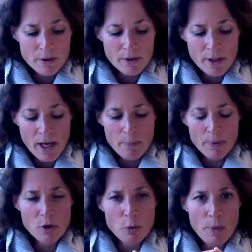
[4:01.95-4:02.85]
the
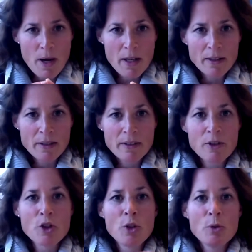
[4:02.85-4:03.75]
happiness pie
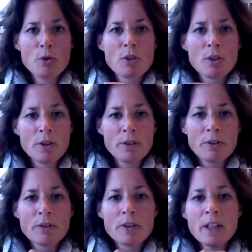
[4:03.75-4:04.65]
that's used a lot.
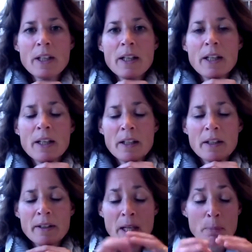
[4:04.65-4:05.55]

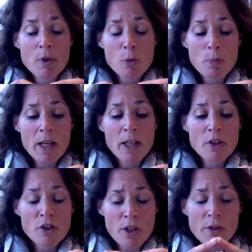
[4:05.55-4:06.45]
The happiness pie
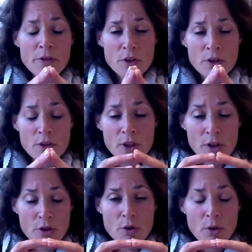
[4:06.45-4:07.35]
itself
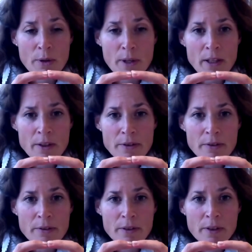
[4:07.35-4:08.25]
is correct.
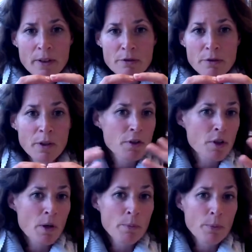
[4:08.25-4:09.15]
For
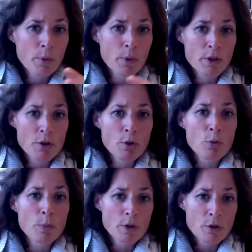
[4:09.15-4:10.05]
example, as
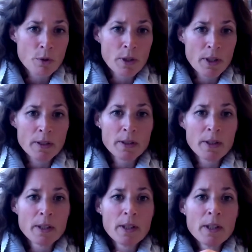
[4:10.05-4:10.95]
used by Sonja
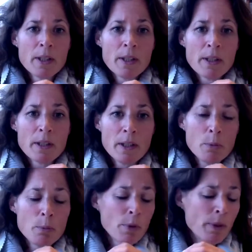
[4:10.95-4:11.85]

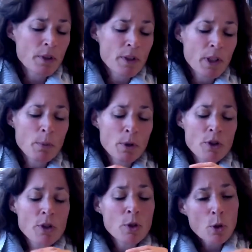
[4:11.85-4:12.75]
Leon-Bronzmeski, but
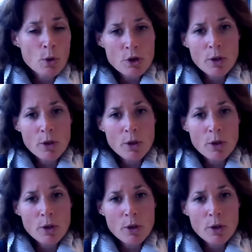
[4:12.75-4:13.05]
she also